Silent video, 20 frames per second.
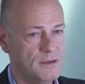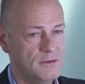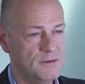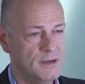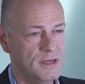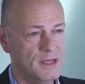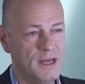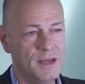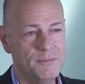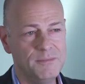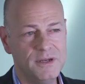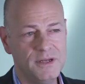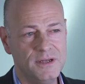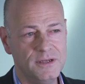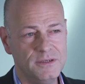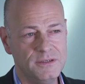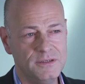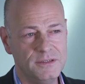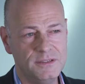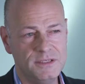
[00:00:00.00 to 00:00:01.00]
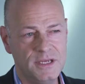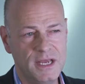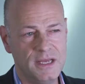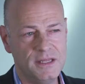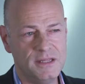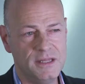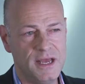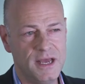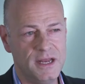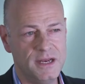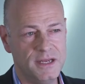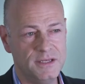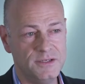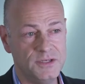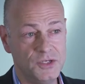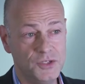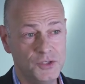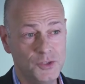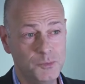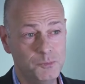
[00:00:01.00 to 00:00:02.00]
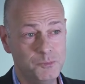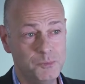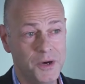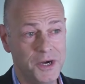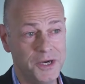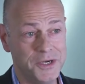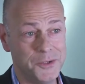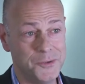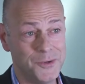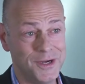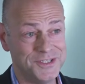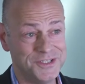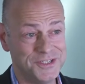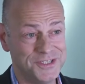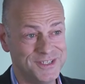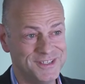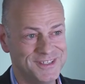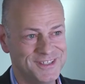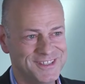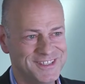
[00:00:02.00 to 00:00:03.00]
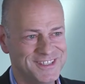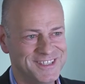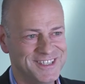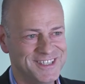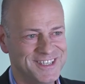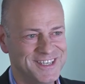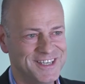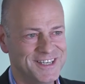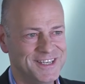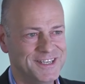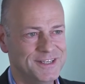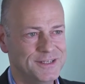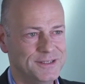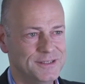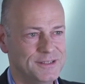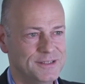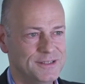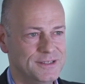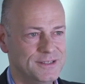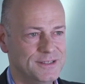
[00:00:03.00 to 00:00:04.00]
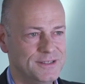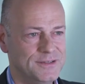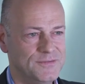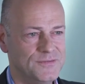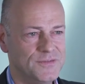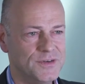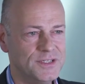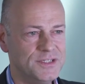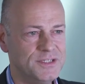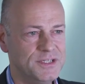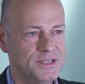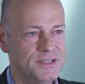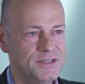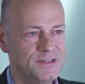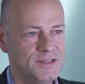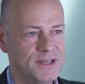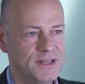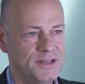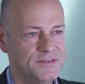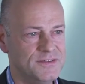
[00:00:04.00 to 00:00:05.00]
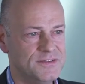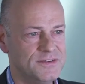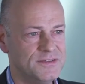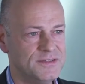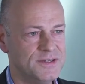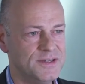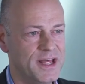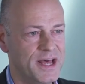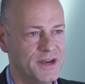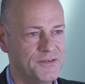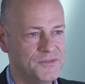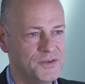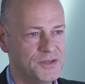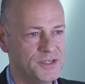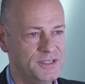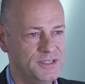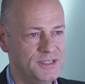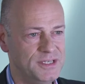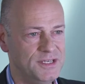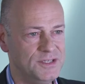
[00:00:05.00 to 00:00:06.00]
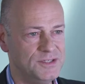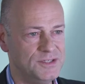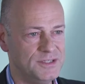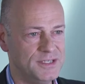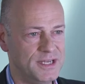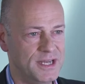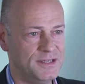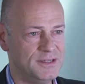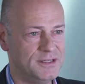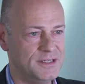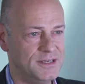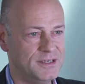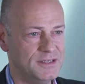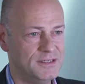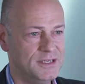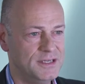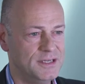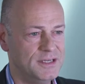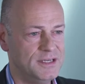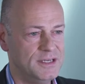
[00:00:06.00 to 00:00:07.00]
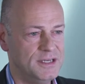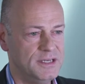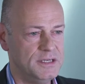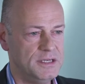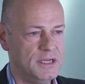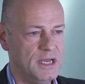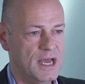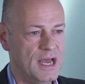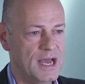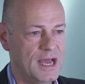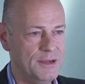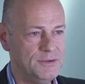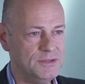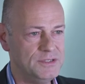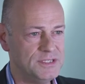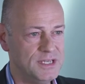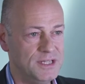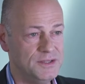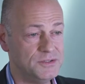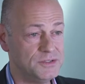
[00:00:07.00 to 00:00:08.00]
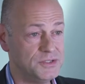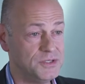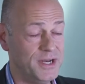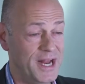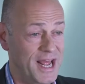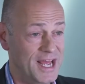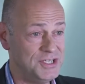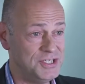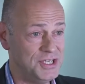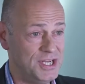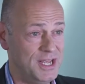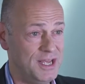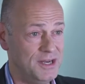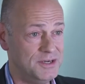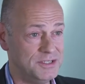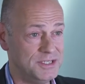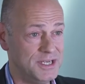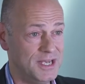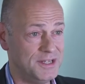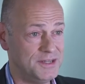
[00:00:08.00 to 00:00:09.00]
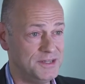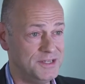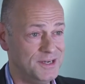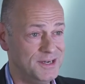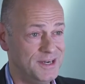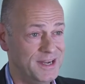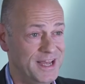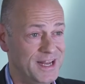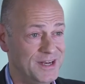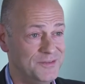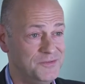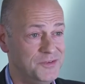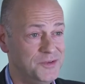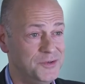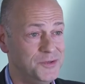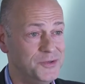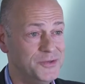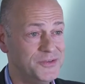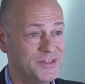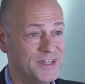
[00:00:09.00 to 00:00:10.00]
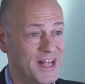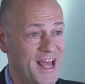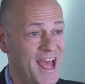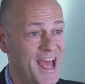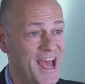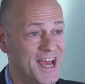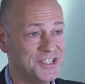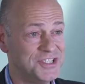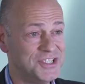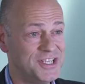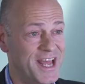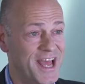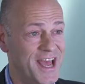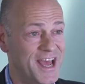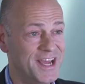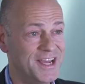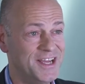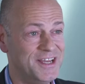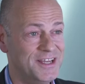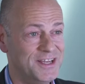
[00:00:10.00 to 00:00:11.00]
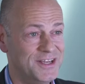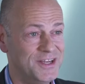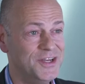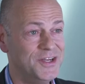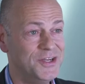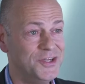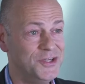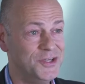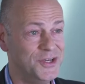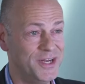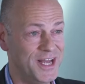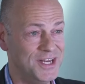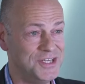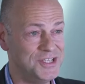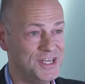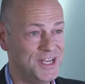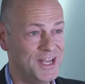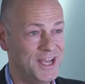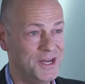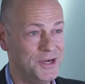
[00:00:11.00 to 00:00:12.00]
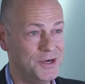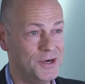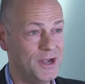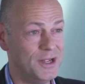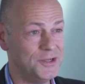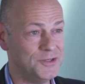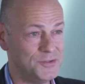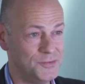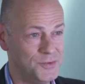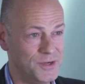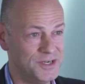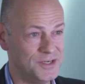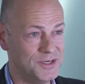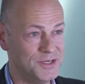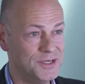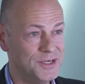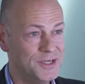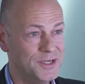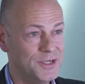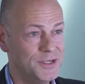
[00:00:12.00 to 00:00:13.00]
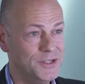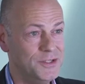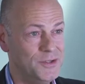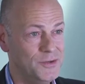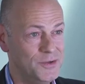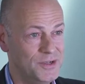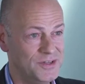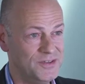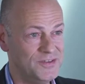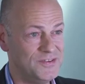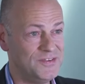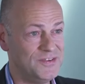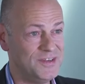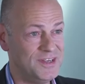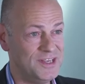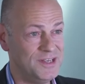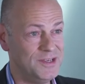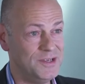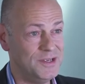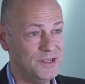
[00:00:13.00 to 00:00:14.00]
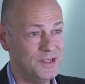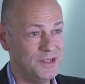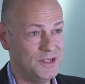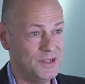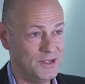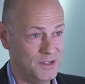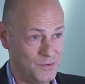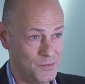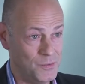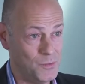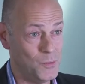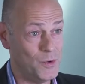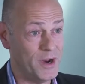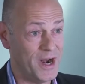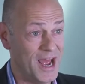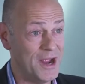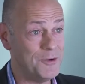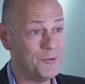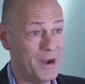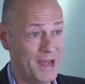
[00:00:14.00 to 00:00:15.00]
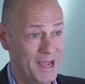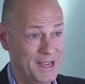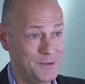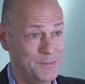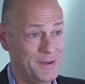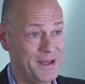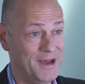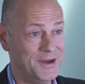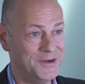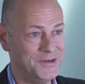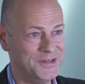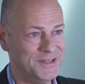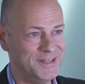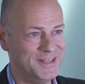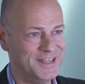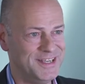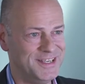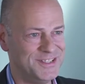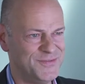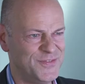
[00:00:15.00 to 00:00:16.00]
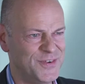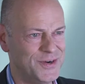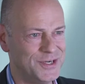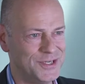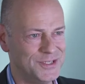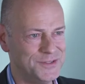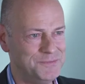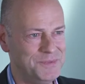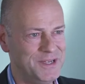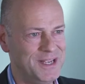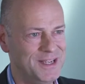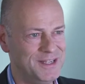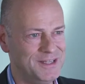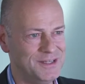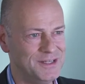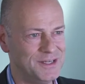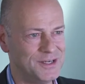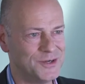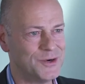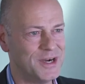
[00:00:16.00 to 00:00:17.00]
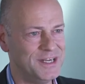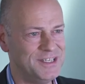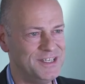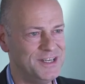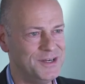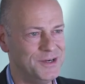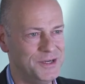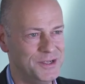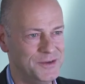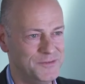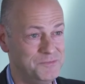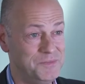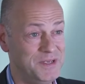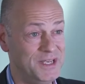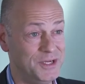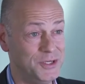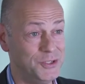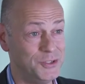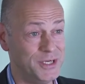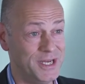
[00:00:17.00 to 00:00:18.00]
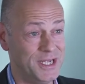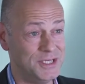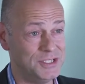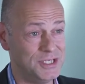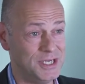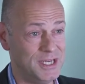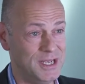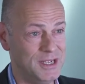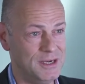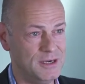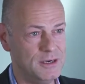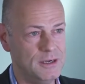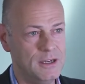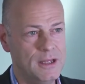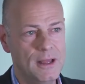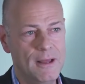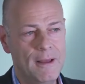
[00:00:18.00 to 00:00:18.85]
Well, I'm going to take that as a two part question. First thing you said is there's a lot of good teachers out there. I would say there's good educators out there. And if you use the hashtag good educator on Twitter, you can see what I write about as far as being the criteria of being a good educator